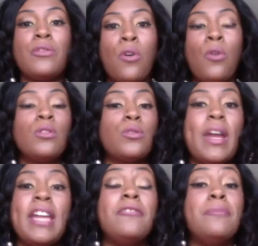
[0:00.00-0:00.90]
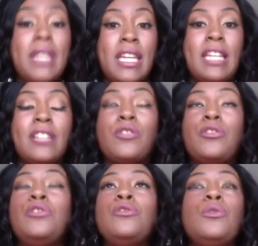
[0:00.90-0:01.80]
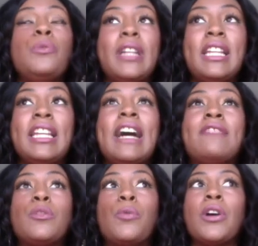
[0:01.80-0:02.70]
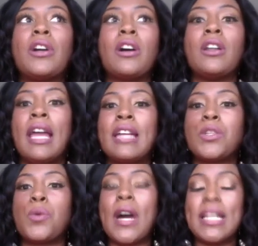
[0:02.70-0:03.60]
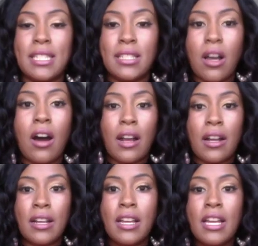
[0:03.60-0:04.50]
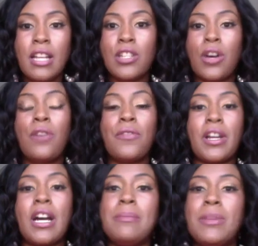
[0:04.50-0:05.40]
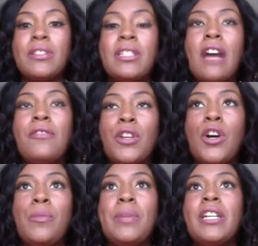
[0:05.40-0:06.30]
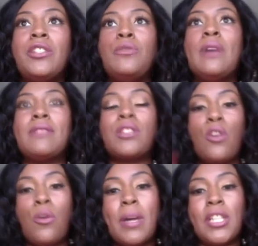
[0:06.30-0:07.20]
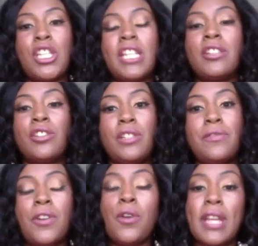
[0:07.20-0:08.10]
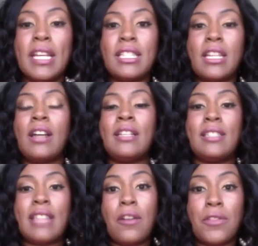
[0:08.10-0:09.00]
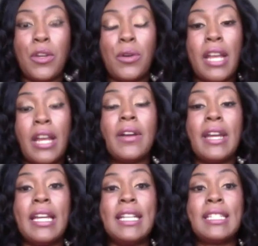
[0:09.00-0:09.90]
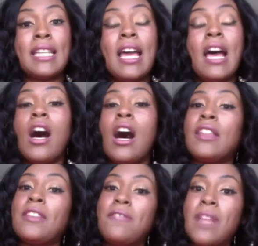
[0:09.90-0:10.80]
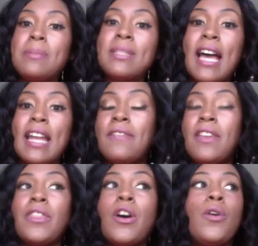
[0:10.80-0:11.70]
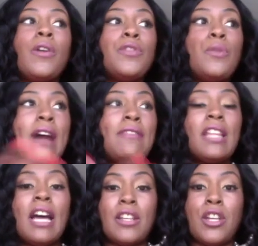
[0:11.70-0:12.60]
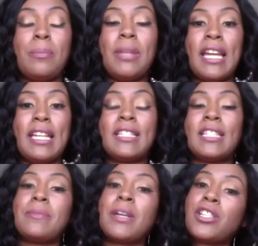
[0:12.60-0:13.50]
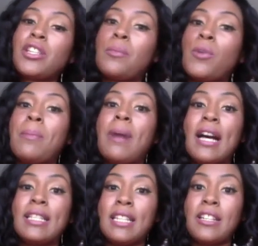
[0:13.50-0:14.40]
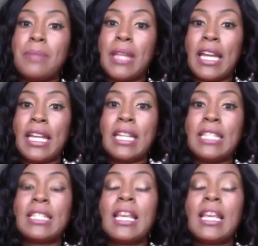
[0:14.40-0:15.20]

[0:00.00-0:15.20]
old way of being. So you really have to work like twice as hard to overcome your South Node, because you have so much energy focused on South Node areas. On the flip side of it though, if you have a lot of your planets, especially the more positive planets,